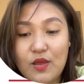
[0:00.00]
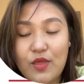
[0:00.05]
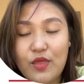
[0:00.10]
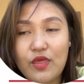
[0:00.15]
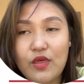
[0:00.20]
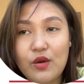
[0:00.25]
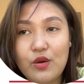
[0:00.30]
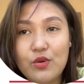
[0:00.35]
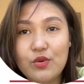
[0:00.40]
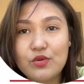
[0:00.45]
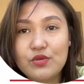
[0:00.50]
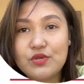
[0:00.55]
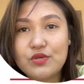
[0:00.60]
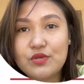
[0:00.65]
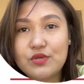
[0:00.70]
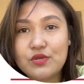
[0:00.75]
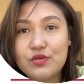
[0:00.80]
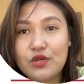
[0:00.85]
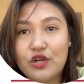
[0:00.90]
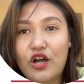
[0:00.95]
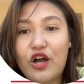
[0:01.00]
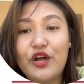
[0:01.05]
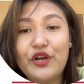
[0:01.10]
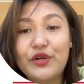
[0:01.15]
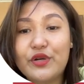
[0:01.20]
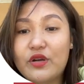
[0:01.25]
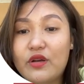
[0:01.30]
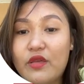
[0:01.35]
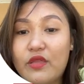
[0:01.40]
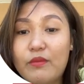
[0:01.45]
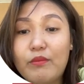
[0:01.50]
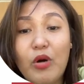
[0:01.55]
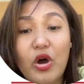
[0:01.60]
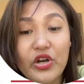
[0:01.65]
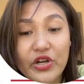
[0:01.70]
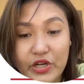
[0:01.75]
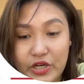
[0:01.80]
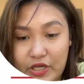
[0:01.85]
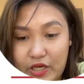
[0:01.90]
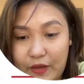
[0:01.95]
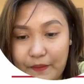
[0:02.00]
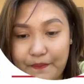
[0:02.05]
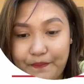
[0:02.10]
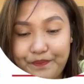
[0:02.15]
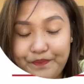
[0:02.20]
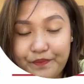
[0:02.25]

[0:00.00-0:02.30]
those under monarchy.